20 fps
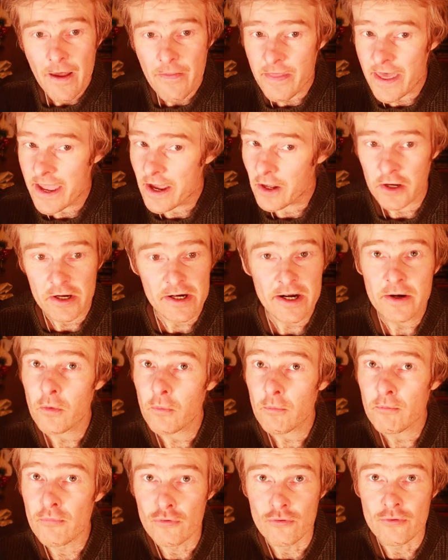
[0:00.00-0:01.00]
They are looking
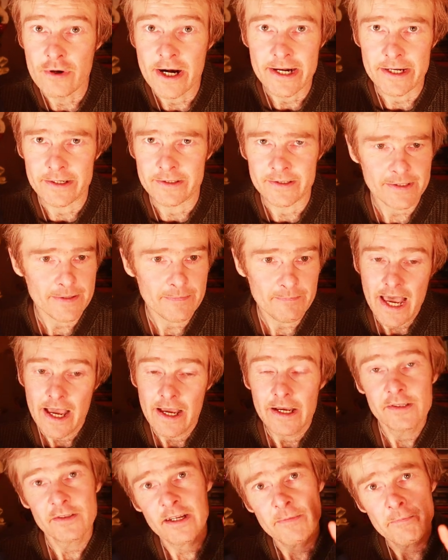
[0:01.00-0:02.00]
brilliant.
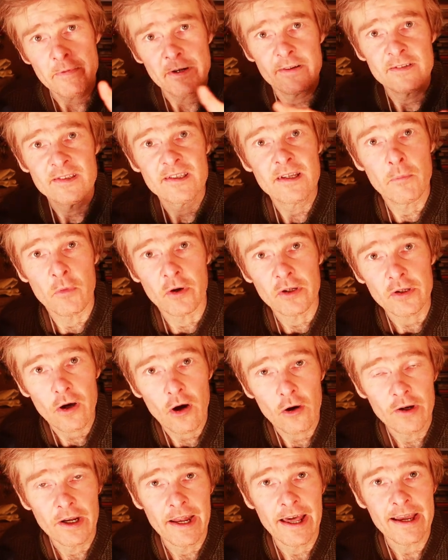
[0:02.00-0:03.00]
Same because someone
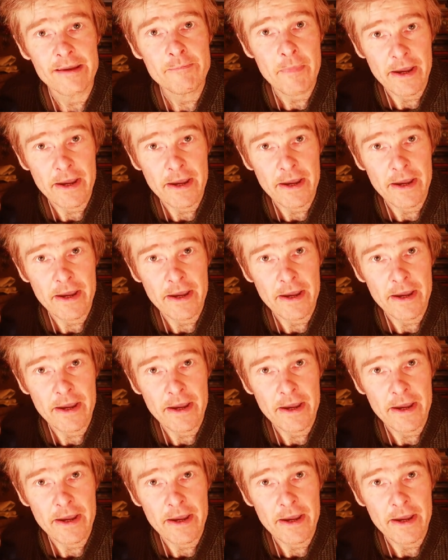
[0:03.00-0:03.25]
online